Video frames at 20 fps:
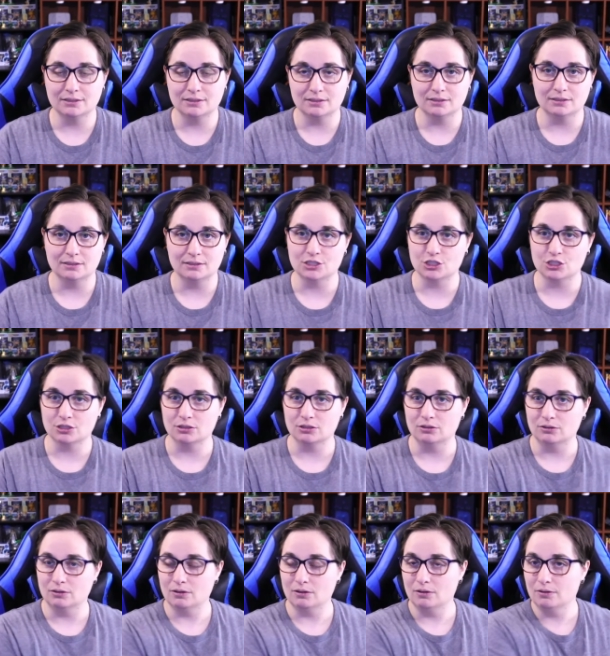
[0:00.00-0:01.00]

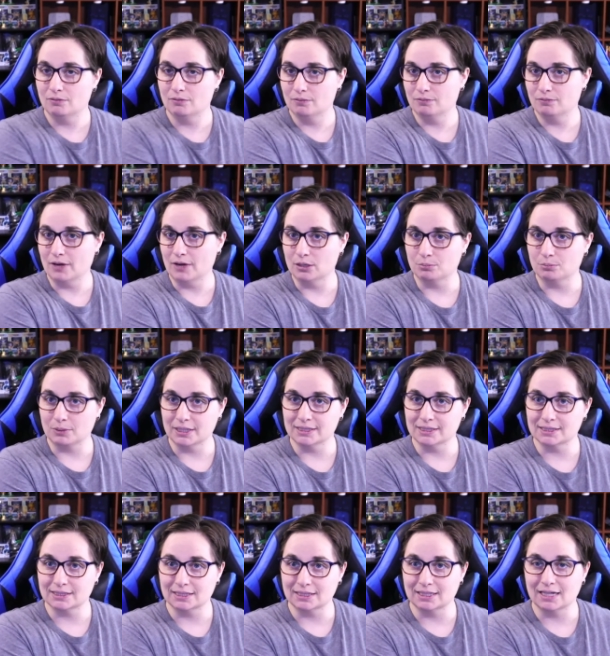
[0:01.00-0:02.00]
digital Vital
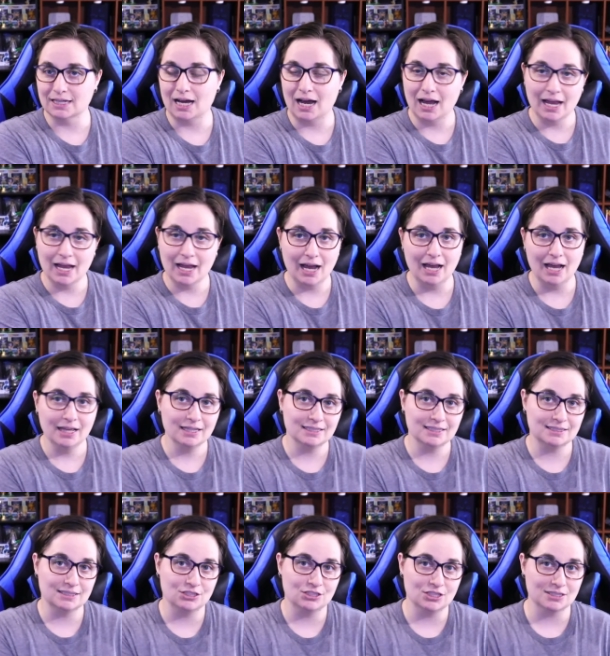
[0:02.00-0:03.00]
Bracelet, I highly
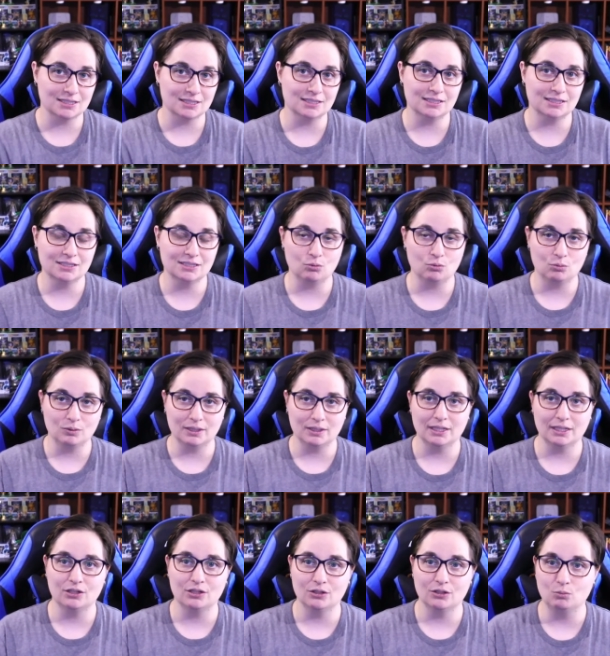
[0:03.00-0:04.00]
suggest this is a really
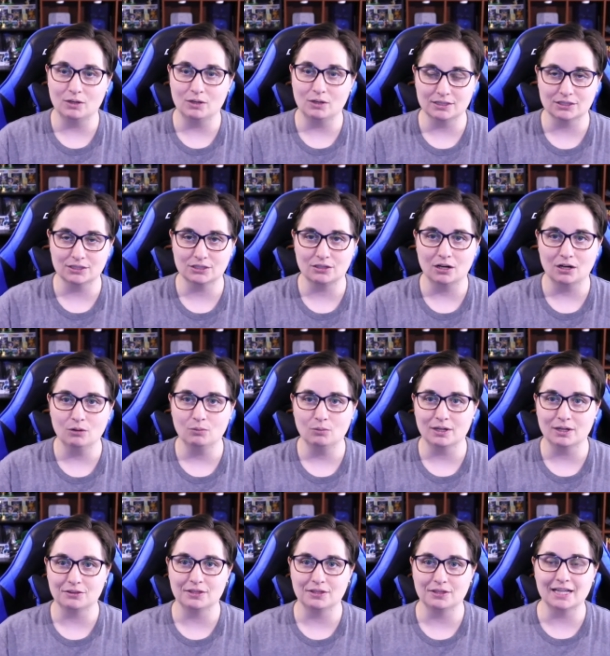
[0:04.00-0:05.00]
good one to start
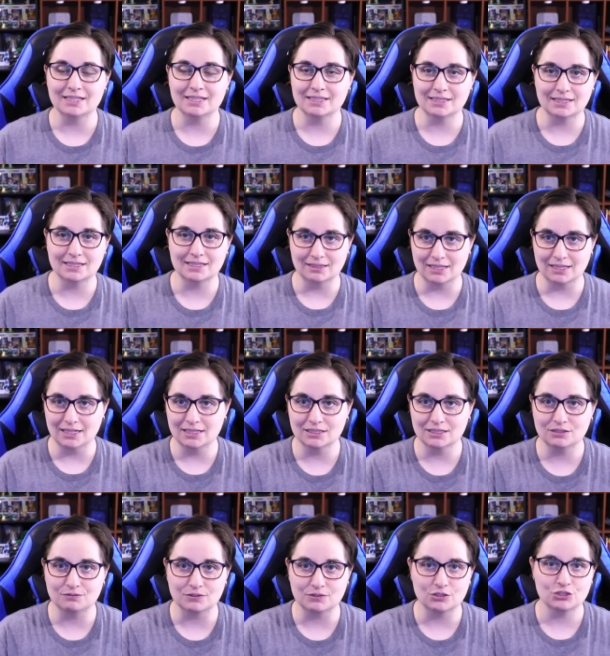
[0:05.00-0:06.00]
with. It's the
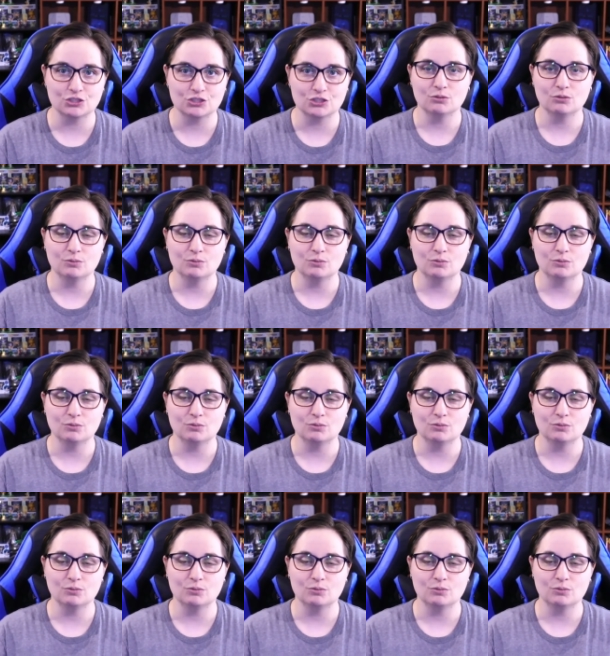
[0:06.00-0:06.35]
latest version with